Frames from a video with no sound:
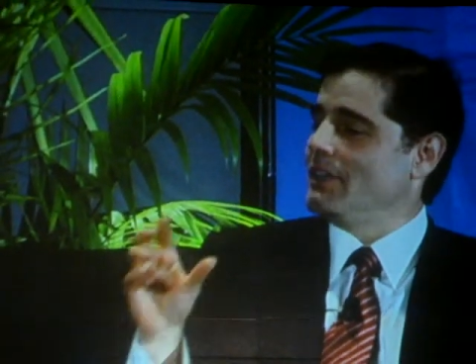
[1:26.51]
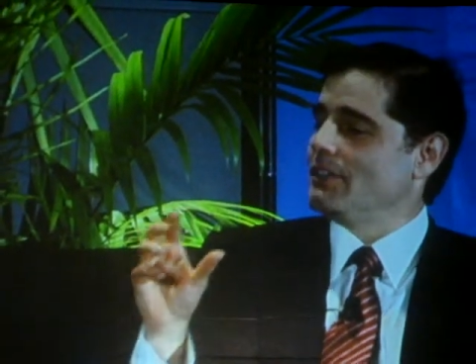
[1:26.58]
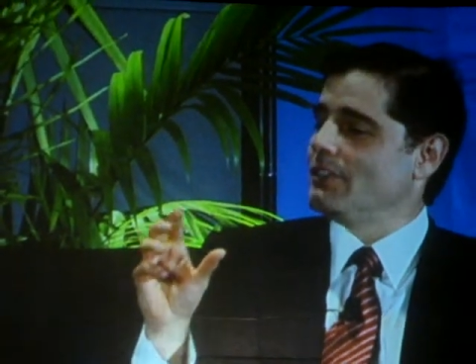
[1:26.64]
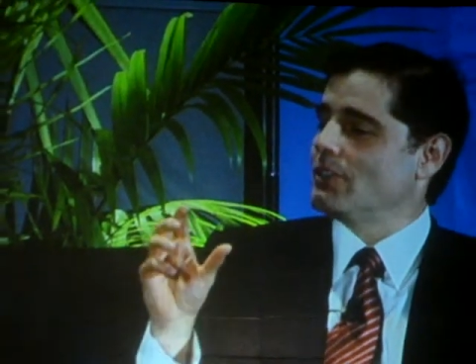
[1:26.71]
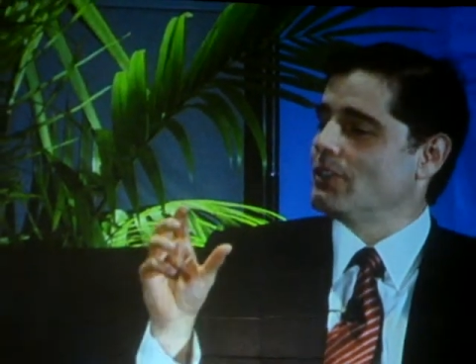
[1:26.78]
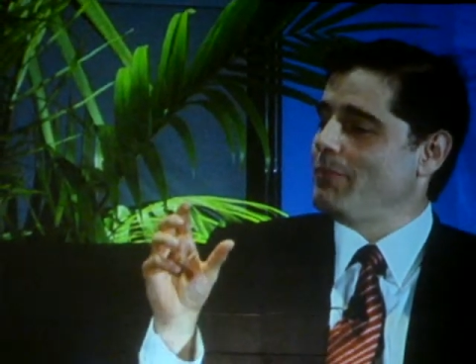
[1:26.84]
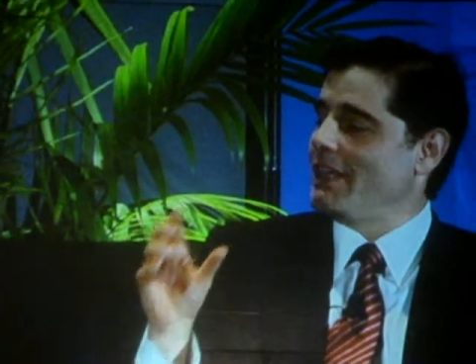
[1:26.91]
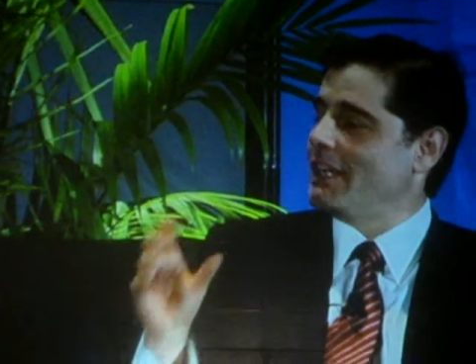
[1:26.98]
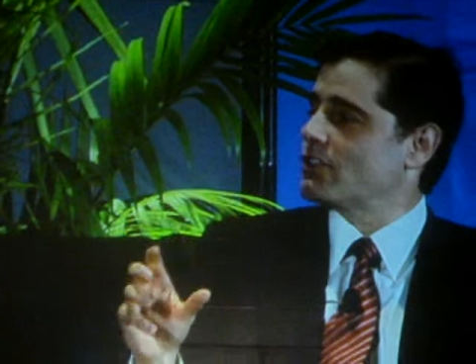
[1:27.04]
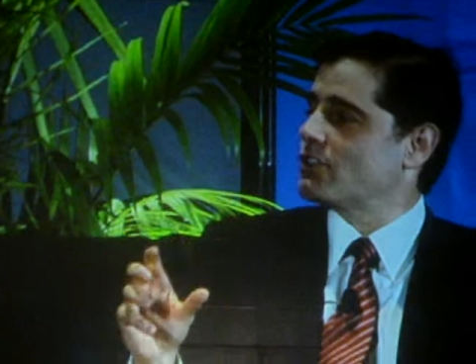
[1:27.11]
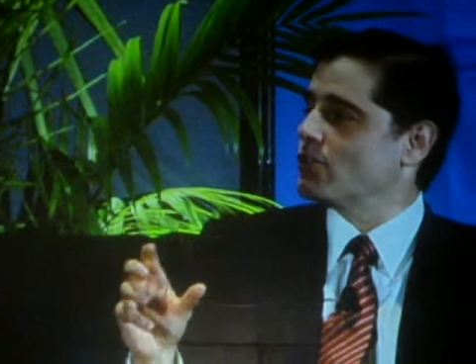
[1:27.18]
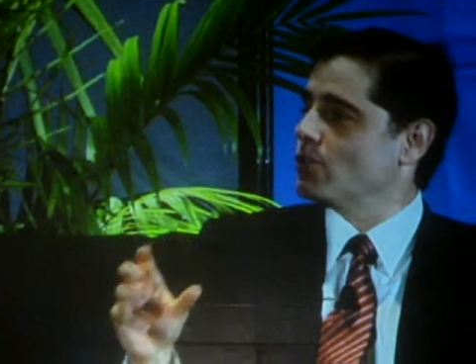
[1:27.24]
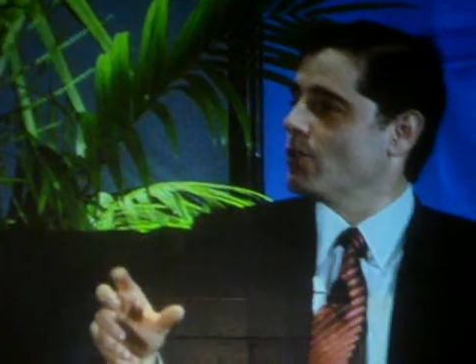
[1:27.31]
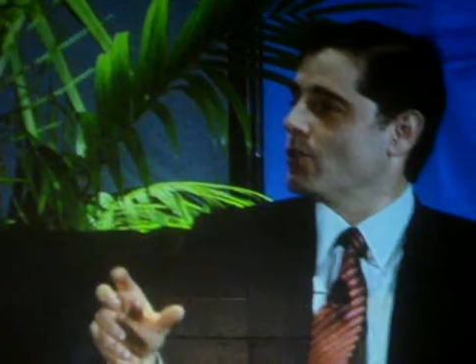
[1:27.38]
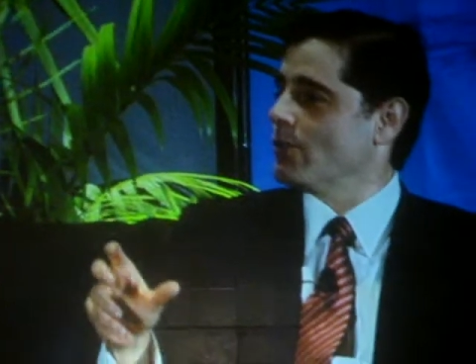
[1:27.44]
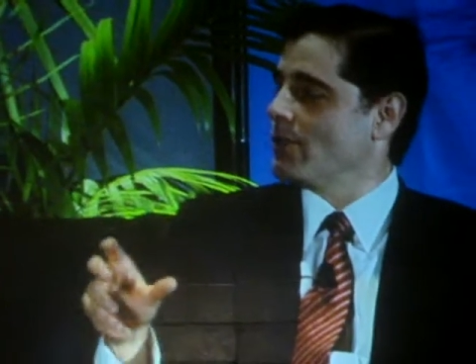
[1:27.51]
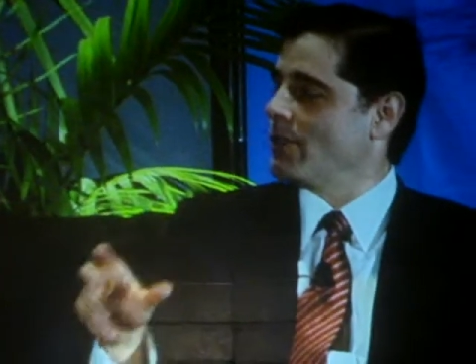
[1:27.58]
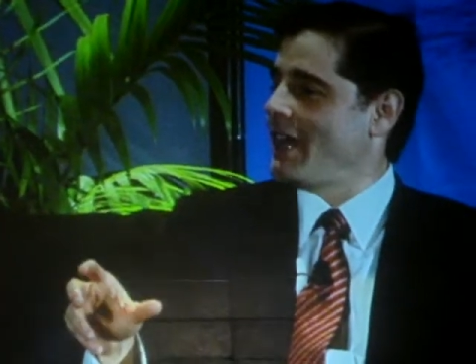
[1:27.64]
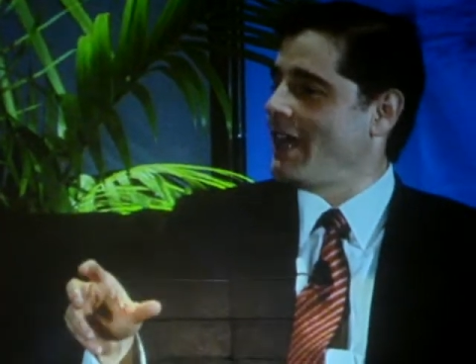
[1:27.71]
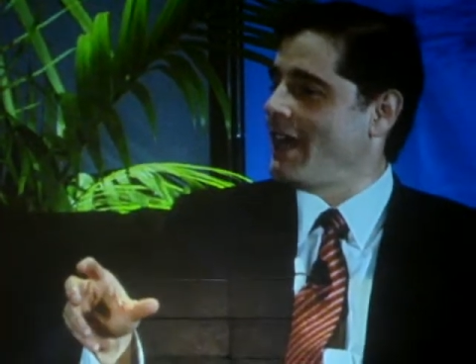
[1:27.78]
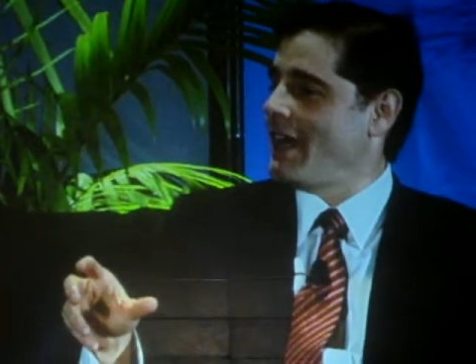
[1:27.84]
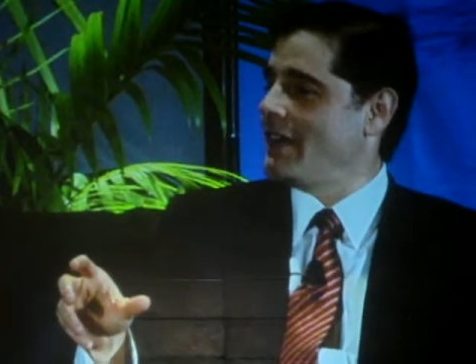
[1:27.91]
to make sure
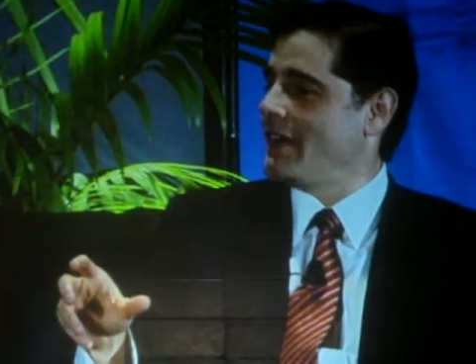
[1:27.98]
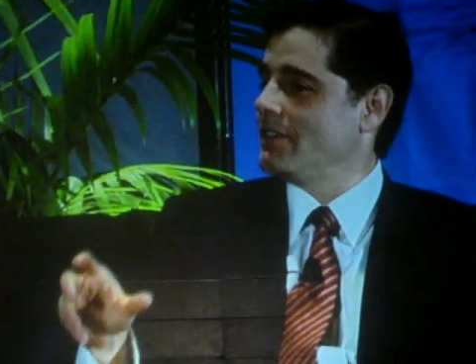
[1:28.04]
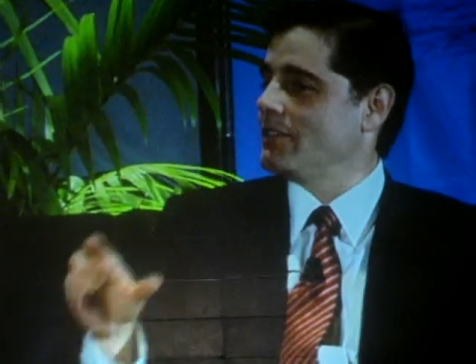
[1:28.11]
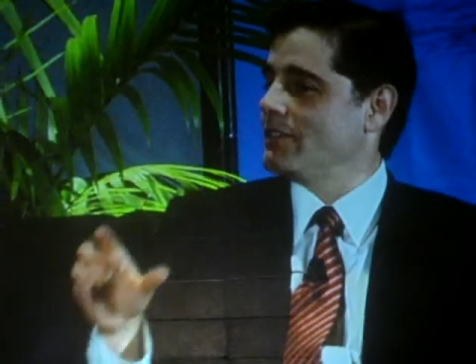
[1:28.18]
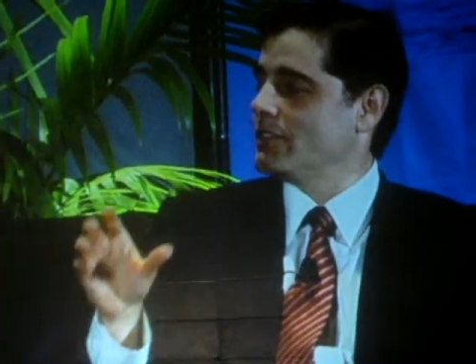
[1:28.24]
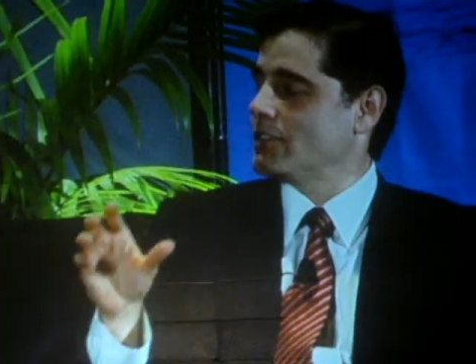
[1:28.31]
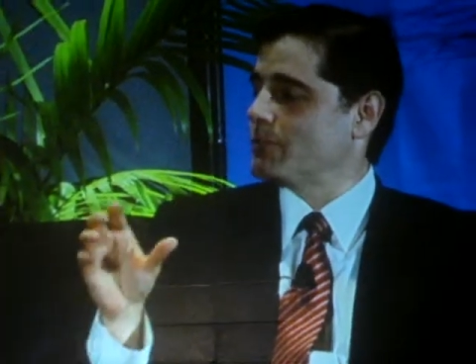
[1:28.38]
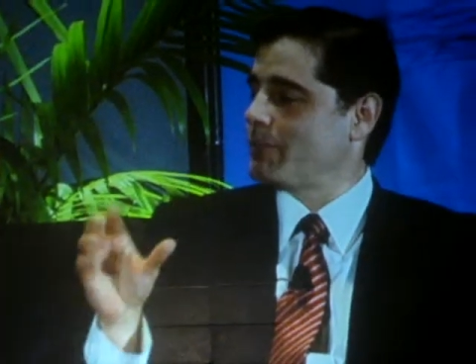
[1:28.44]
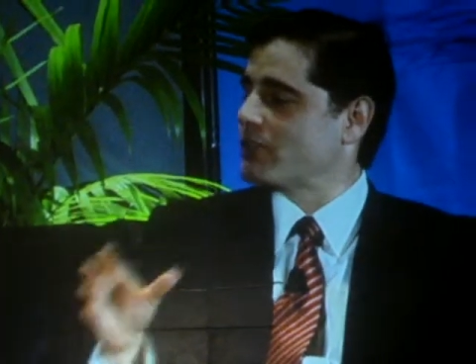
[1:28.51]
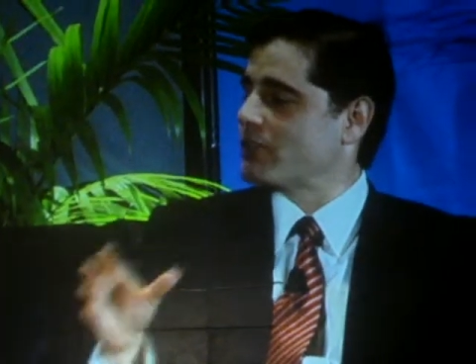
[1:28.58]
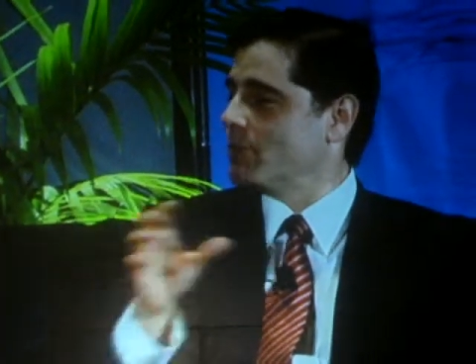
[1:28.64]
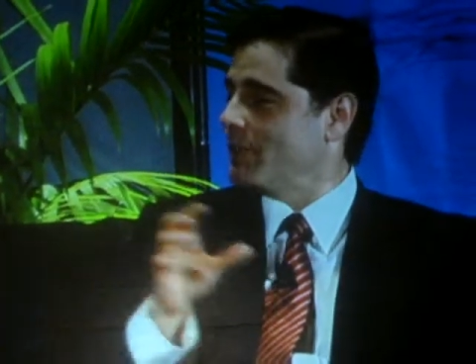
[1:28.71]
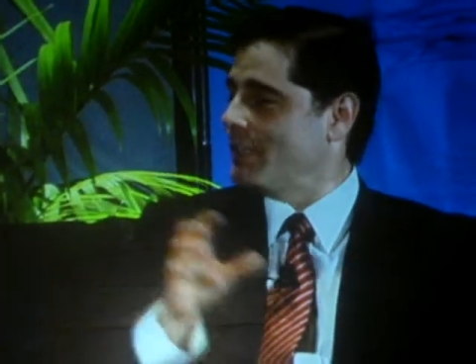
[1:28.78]
that spectrum